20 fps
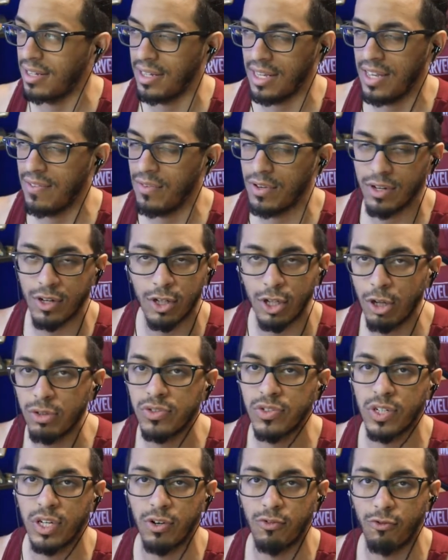even
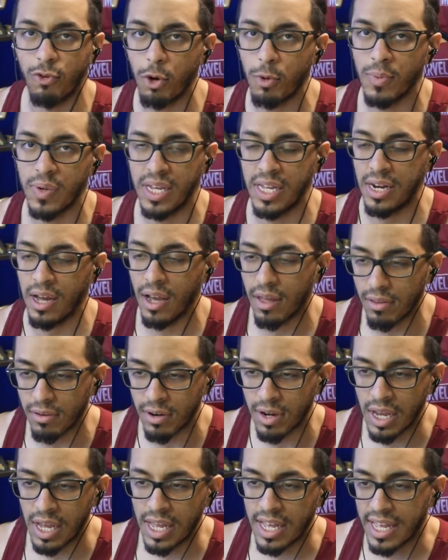close to confirming it
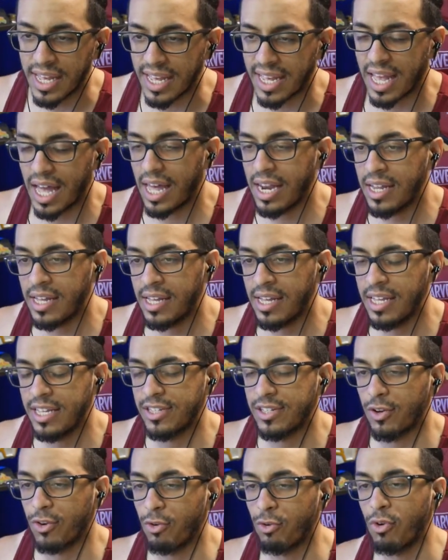either. It kind of
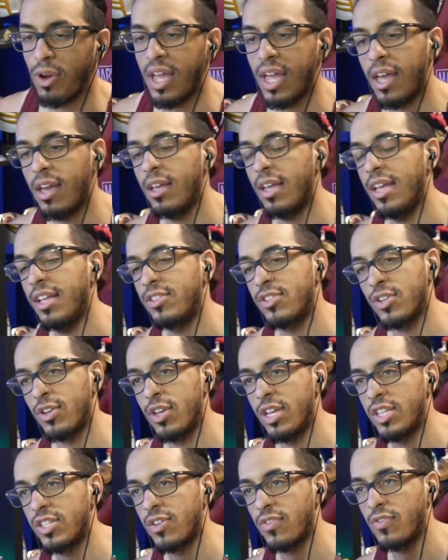is a great. It, it's
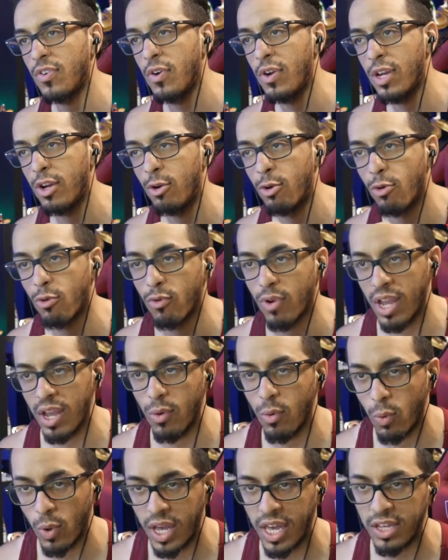a it's a very
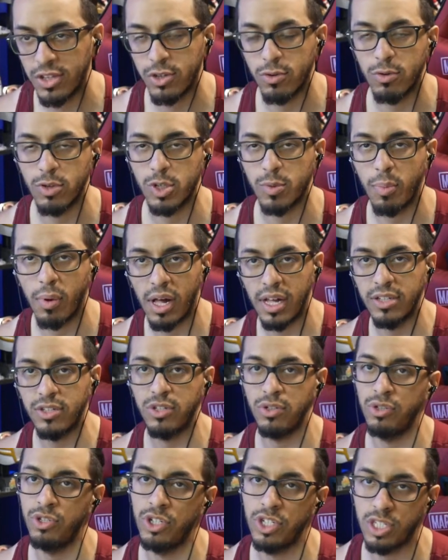great way to respond
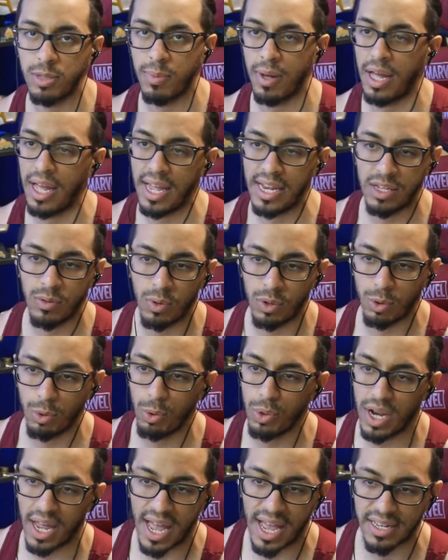to just about anyone who
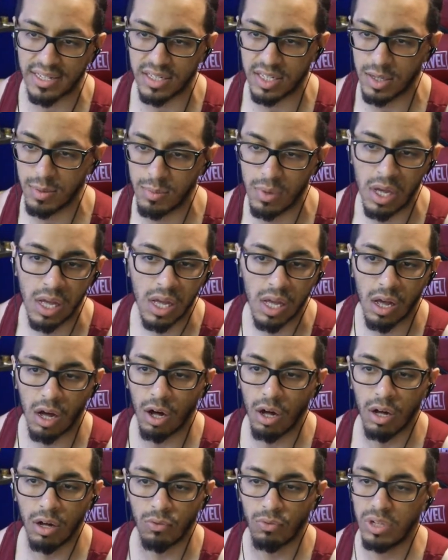would ask him
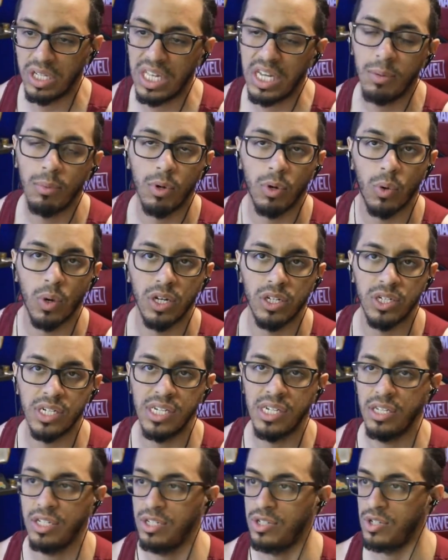a relatable
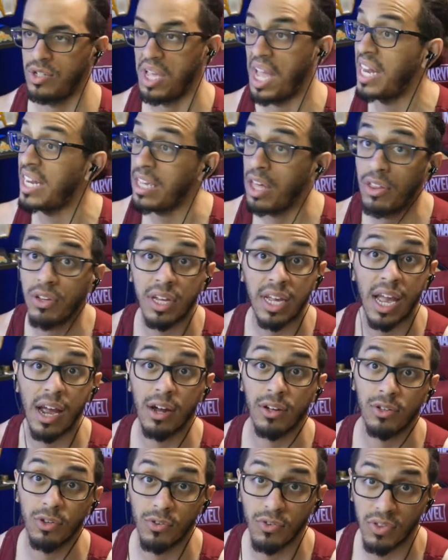question to any other
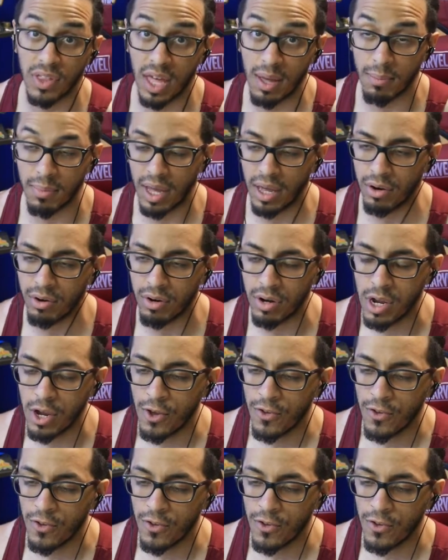character for that matter.